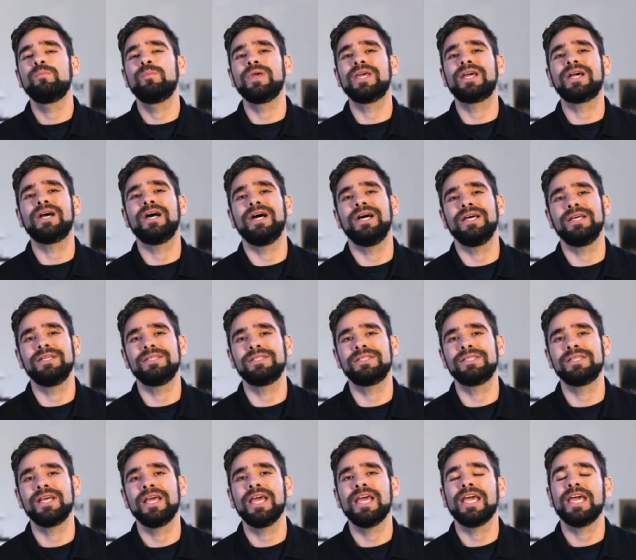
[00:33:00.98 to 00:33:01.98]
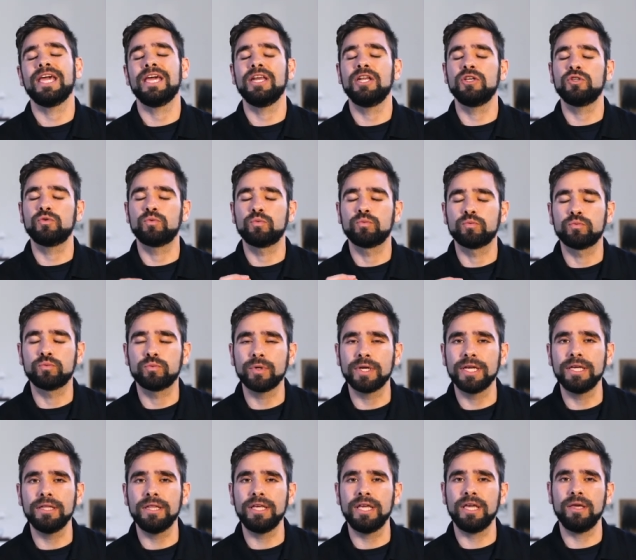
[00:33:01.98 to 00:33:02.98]
because it is
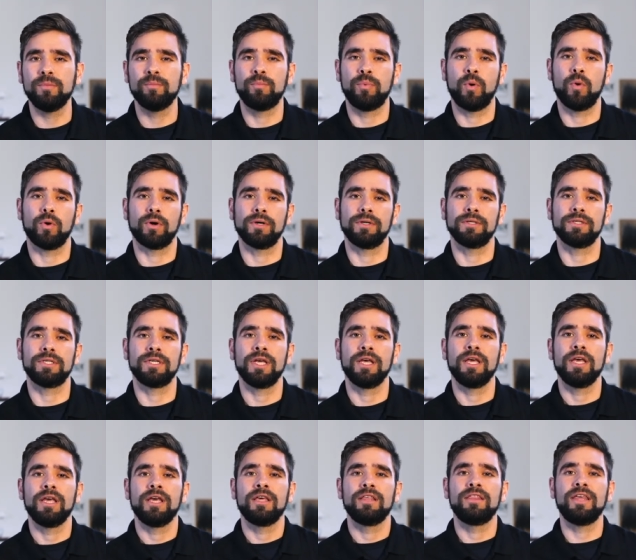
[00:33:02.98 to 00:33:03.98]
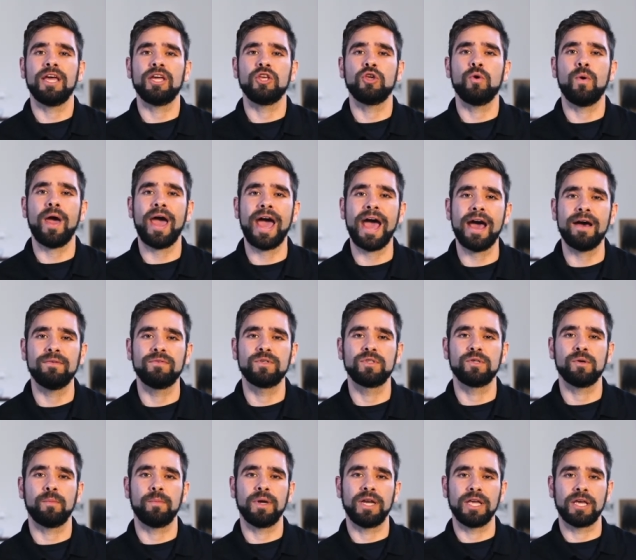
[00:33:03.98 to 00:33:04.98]
really important that you have
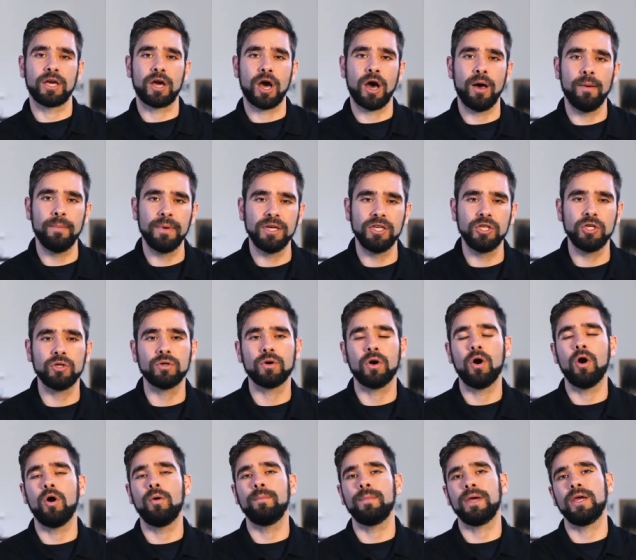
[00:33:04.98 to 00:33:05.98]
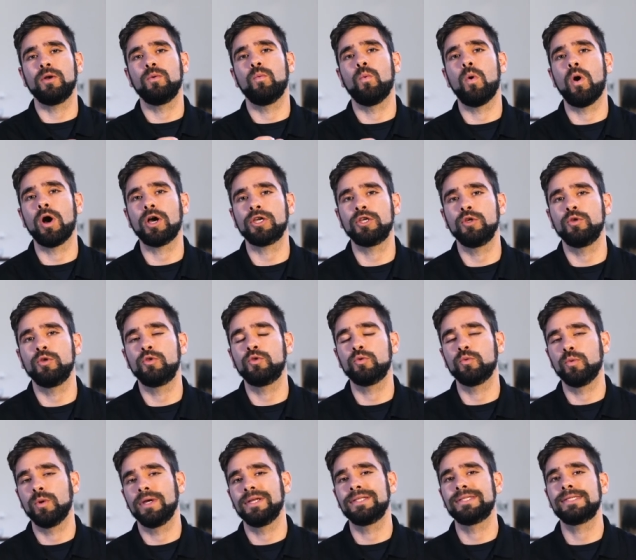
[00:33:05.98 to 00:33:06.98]
somebody come into your home and walk you
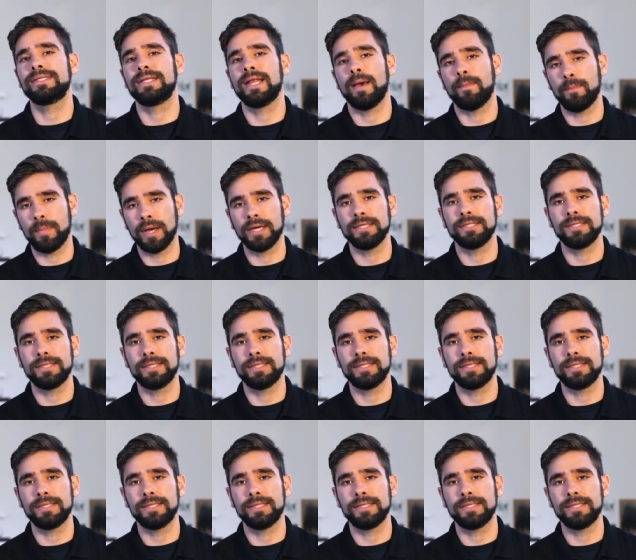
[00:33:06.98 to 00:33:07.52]
through it step by